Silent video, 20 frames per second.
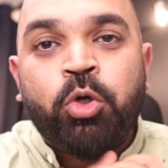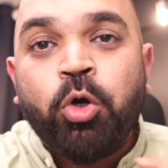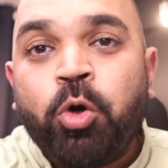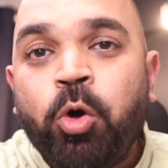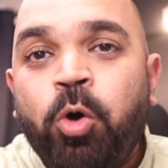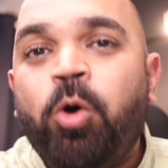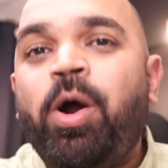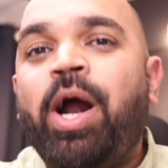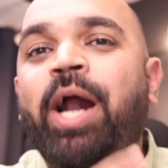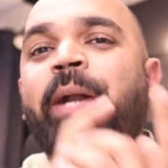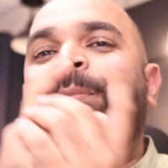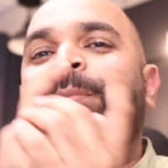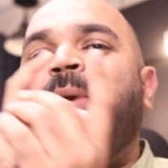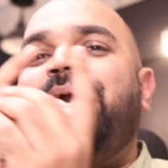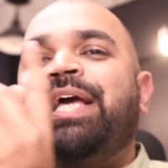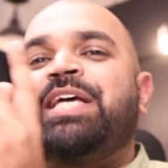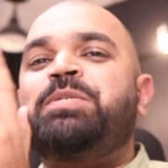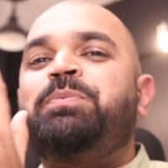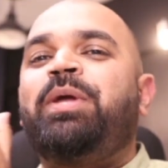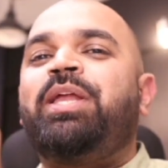go and build
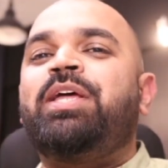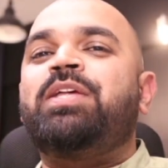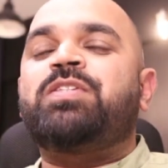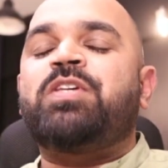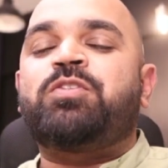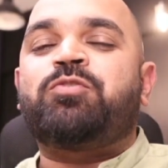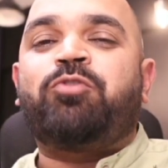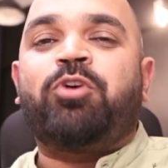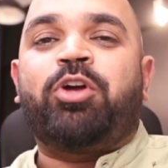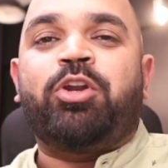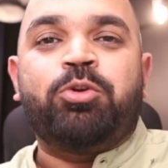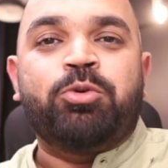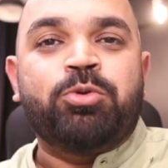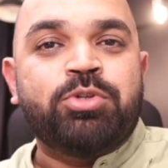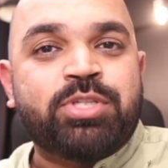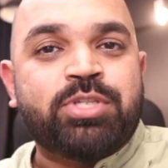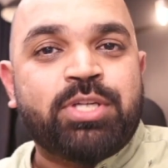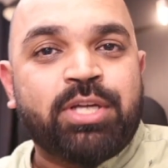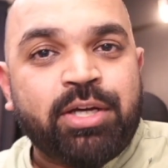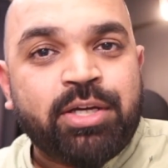experiences for
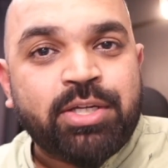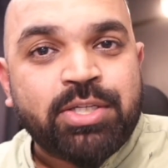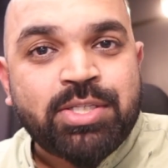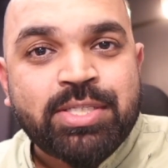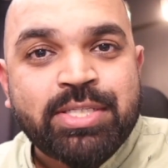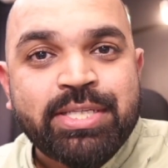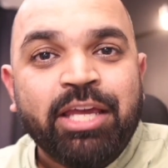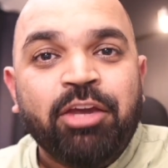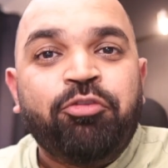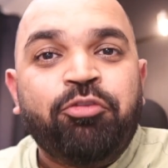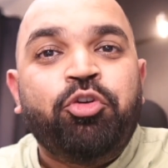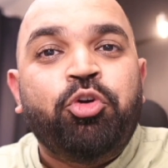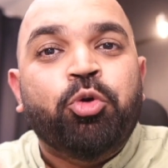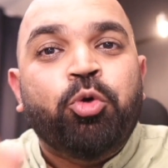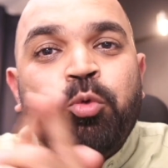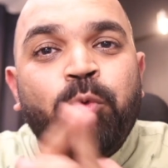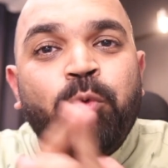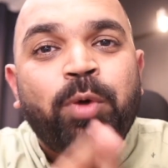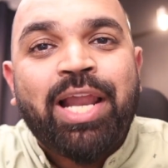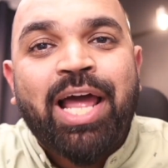users, if you
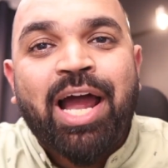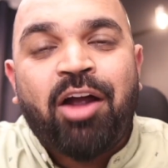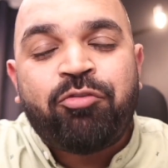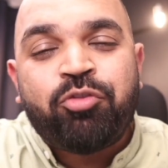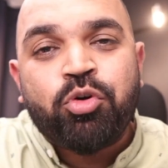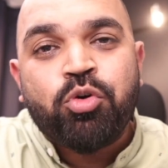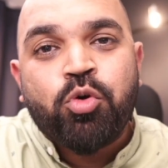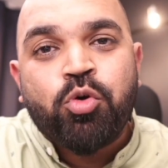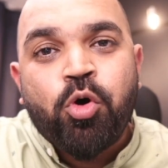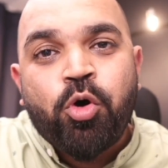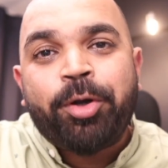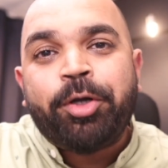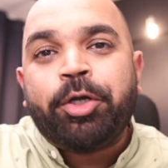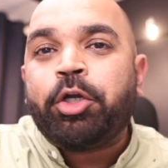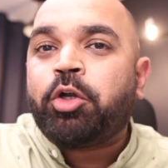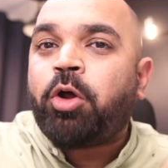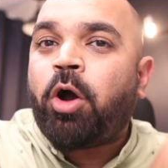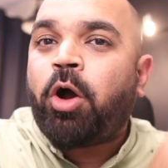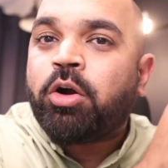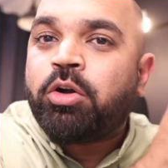will have to go and
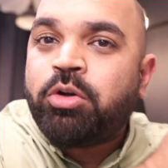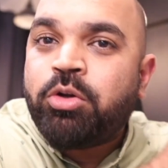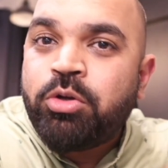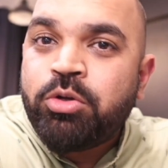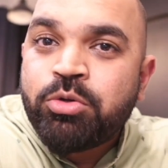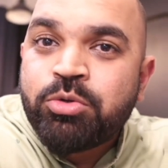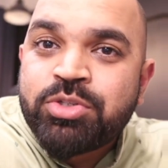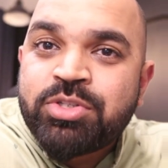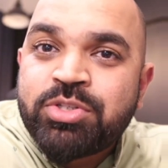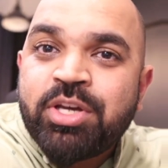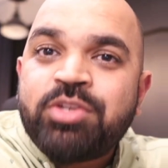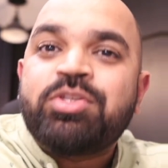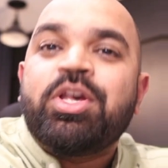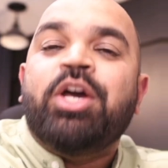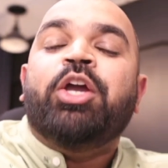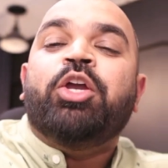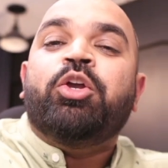talk to users,